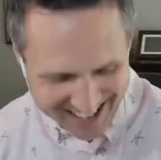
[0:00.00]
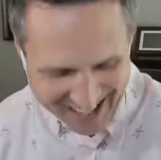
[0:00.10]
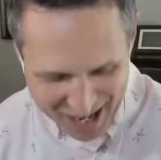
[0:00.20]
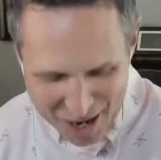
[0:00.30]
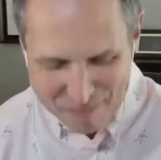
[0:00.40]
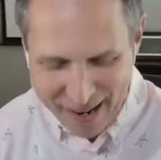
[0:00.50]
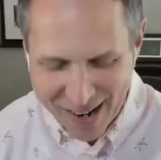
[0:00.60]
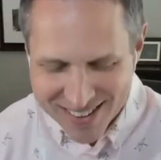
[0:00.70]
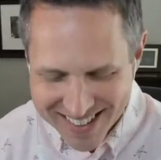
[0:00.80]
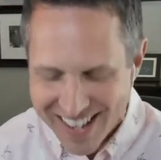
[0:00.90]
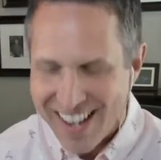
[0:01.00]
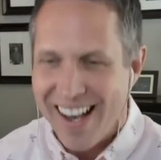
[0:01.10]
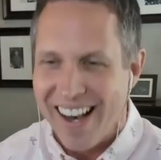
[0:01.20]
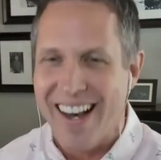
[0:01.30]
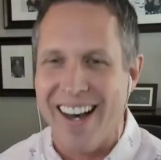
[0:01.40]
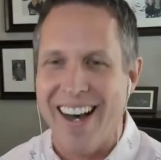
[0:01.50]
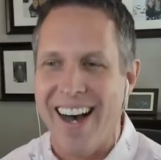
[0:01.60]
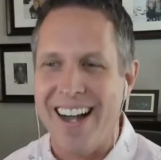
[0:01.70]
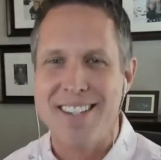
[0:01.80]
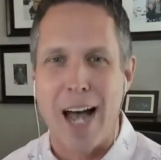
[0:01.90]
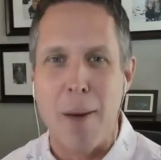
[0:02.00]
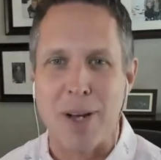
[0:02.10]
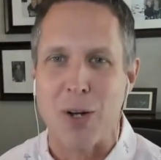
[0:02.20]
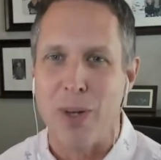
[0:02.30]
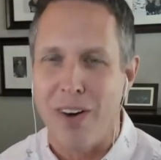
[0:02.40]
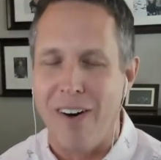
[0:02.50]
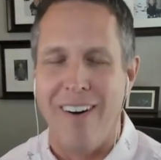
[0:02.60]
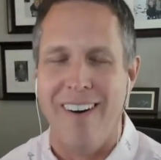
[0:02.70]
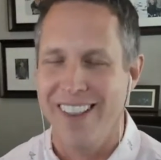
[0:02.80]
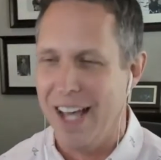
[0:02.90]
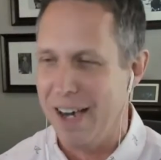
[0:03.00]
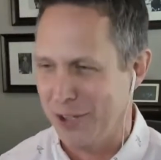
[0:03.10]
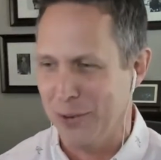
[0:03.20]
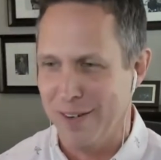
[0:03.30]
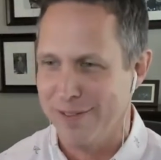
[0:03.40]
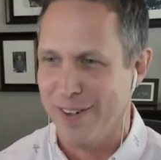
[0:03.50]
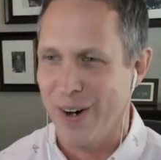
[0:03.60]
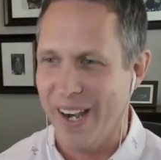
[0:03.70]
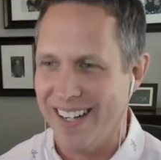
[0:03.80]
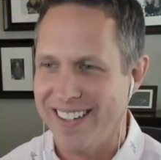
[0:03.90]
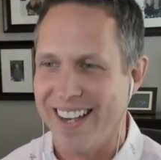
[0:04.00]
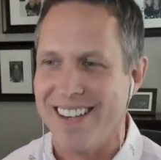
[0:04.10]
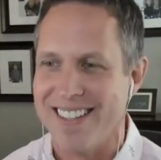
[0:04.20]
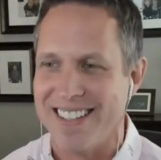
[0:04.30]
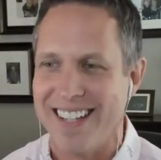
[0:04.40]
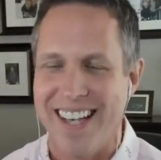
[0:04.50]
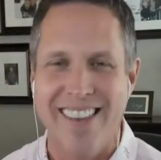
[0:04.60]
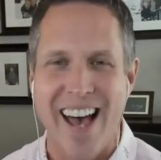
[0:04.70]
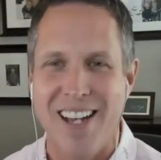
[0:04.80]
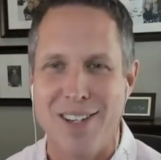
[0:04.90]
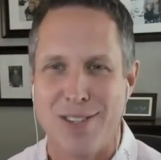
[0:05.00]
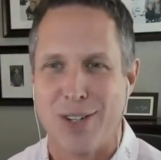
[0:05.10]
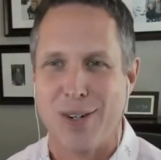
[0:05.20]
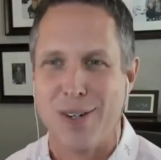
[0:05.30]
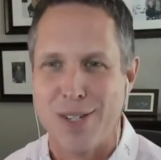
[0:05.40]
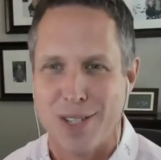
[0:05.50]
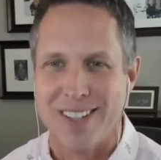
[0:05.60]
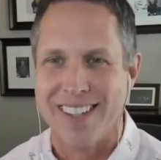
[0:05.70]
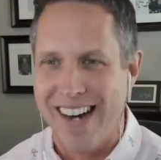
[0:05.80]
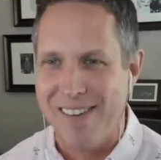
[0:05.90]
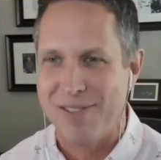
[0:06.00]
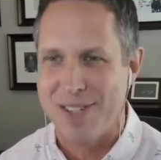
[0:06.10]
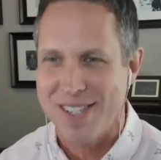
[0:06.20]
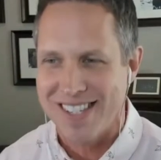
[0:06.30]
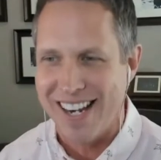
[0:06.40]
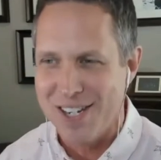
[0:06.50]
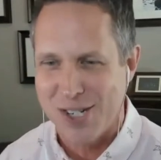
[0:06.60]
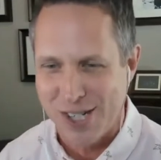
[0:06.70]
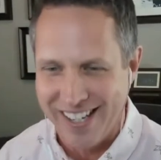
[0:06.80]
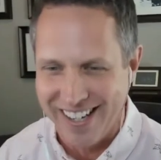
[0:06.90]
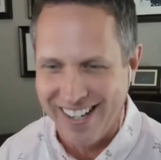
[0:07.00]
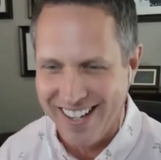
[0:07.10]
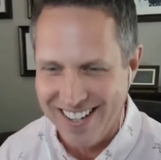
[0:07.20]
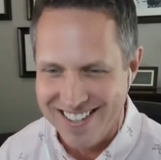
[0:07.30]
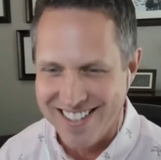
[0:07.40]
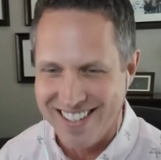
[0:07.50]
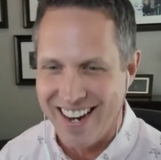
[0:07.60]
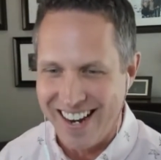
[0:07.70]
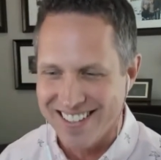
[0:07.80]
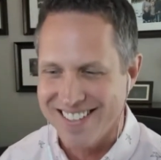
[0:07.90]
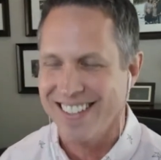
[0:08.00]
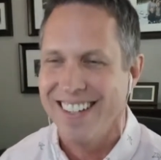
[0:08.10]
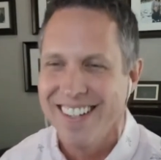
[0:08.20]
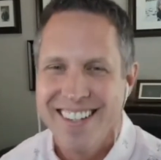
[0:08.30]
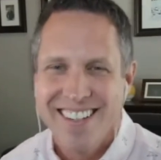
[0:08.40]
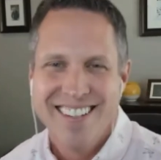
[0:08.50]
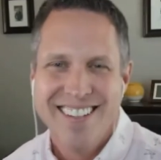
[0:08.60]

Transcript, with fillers: about uh, a topic we all love to avoid, Kelsey, and that is crucial conversations. Yikes. Speak